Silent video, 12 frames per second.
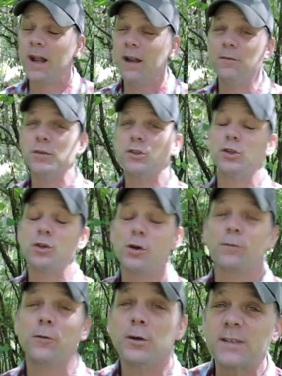And if this is
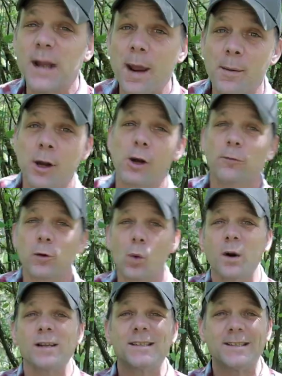your first time here, if you
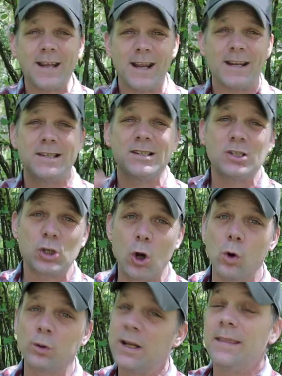wanna stay stoked,